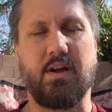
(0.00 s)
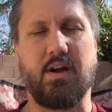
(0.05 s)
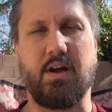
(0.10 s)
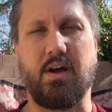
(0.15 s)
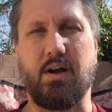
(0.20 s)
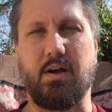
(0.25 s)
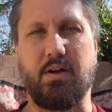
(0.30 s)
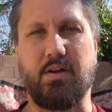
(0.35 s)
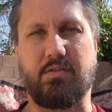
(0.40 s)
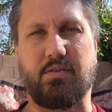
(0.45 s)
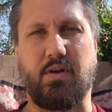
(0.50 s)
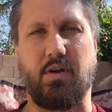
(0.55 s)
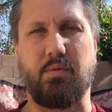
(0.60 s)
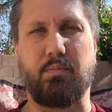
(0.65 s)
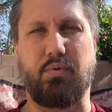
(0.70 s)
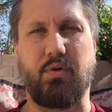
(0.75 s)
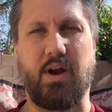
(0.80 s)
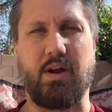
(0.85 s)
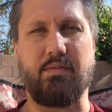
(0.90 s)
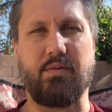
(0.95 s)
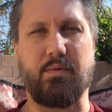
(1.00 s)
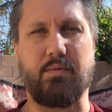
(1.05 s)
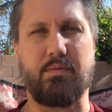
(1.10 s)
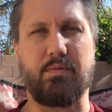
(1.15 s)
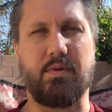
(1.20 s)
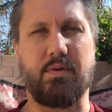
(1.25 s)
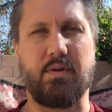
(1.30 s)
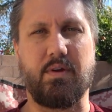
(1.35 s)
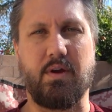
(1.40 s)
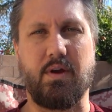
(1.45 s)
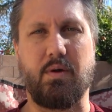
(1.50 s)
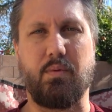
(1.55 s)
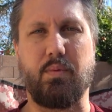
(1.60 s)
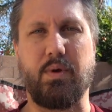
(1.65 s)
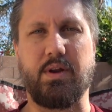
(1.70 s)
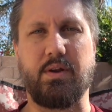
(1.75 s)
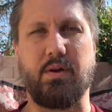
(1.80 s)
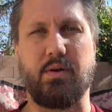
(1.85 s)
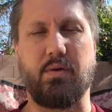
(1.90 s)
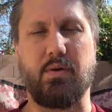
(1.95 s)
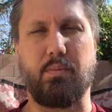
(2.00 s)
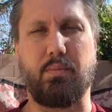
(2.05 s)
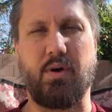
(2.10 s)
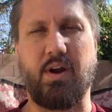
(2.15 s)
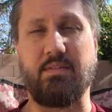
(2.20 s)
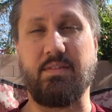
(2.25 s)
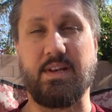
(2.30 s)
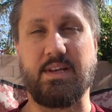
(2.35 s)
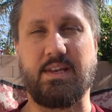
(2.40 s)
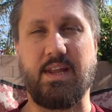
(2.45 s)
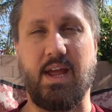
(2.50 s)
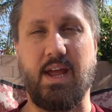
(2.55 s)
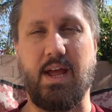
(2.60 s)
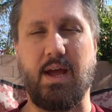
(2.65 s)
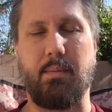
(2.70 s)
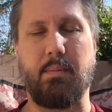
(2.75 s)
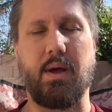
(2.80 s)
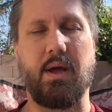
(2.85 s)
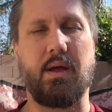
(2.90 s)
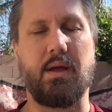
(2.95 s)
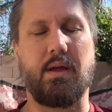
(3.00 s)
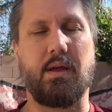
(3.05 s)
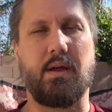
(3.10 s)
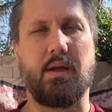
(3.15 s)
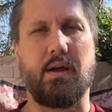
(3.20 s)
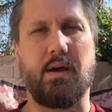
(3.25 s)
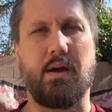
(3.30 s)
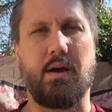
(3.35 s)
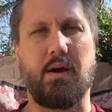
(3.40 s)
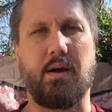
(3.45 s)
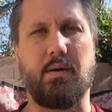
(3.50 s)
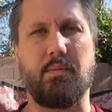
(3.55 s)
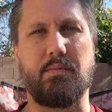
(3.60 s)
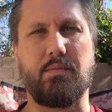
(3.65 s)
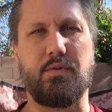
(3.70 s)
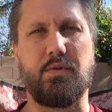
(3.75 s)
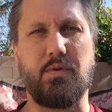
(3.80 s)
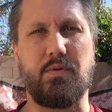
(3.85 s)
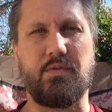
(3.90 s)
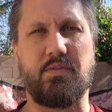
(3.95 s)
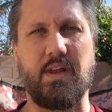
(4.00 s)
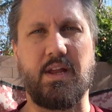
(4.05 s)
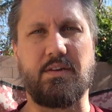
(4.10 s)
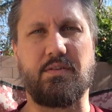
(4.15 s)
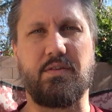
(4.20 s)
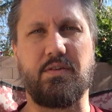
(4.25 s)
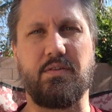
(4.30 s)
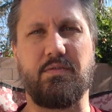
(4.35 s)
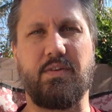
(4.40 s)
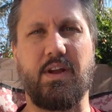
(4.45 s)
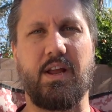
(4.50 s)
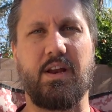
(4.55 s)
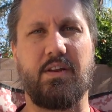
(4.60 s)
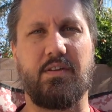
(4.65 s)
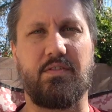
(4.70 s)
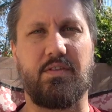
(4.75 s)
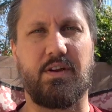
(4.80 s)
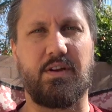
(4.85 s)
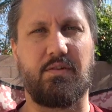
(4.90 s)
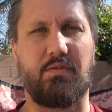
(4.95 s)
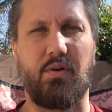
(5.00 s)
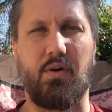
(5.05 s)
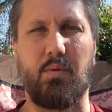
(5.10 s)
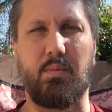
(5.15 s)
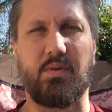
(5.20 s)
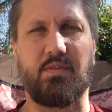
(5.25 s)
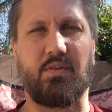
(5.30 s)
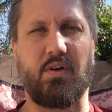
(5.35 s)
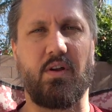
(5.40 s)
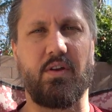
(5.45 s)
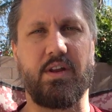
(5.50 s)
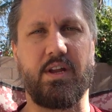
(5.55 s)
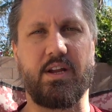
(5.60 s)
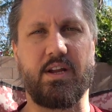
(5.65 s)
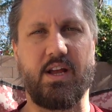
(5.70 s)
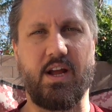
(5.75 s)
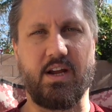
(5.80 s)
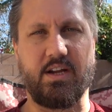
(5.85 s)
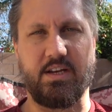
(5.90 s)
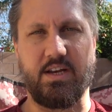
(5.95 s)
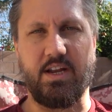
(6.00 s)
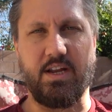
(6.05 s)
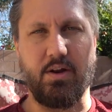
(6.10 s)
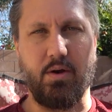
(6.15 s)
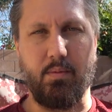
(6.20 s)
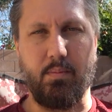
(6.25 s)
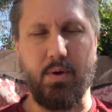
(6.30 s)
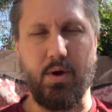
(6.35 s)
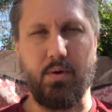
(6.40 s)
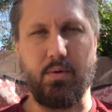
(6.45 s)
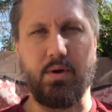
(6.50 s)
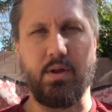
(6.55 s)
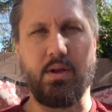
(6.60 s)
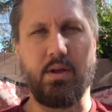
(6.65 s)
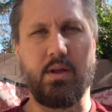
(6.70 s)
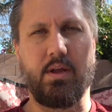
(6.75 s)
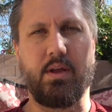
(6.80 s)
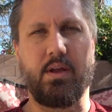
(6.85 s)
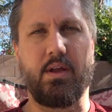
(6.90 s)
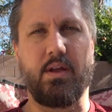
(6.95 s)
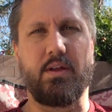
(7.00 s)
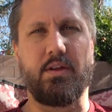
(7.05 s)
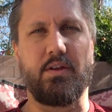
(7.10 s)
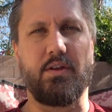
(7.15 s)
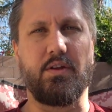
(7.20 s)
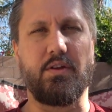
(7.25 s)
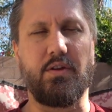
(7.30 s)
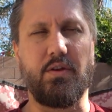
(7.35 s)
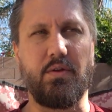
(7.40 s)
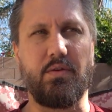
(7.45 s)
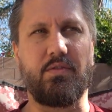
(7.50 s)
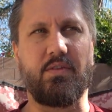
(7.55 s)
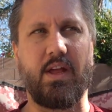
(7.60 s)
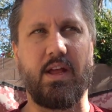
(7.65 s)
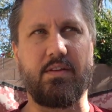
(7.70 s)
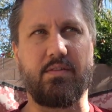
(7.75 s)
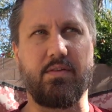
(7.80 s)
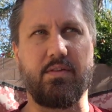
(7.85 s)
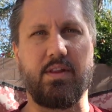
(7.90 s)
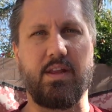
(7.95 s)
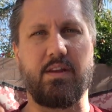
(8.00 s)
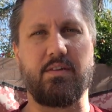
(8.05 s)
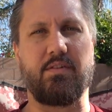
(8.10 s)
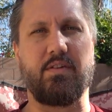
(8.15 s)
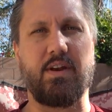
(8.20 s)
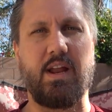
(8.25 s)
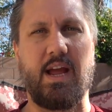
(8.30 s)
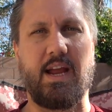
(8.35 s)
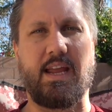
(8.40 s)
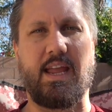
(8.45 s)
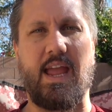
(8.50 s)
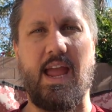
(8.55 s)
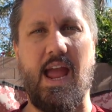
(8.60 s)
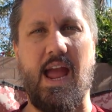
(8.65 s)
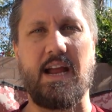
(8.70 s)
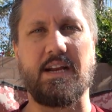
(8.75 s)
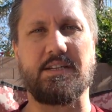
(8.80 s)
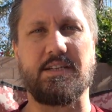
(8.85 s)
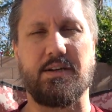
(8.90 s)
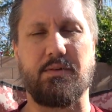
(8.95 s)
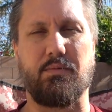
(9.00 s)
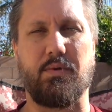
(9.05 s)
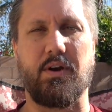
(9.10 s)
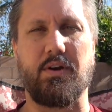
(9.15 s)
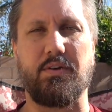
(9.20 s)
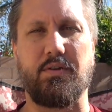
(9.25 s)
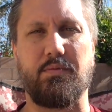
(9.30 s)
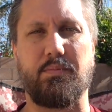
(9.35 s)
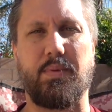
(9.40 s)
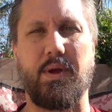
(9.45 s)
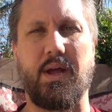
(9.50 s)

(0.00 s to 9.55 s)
it's called private window or private tab. Use that to your advantage. In Chrome, it's called incognito mode. You use that so that you're not caching where you've